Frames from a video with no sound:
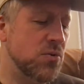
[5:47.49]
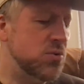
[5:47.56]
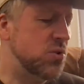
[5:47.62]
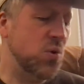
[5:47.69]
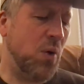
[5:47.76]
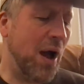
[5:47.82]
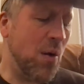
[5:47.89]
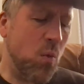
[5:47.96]

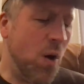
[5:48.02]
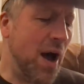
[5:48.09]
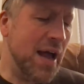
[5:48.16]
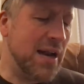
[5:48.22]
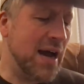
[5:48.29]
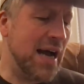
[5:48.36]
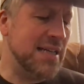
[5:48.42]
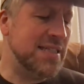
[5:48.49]
Do I
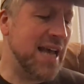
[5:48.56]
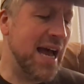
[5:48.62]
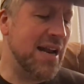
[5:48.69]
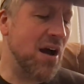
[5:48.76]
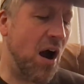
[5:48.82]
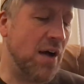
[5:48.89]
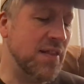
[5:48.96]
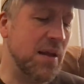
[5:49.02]
what? I
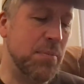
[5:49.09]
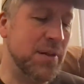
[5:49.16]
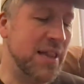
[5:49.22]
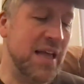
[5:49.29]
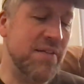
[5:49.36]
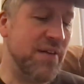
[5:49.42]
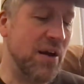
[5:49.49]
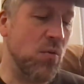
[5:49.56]
said, hardly
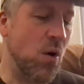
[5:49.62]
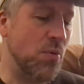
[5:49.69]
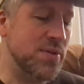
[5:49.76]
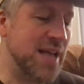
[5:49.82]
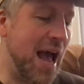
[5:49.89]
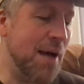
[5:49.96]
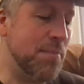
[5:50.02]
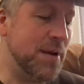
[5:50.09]
believing what was
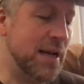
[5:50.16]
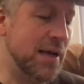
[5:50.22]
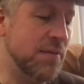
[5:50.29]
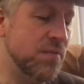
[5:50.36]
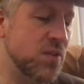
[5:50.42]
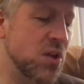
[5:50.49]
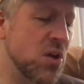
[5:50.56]
happening.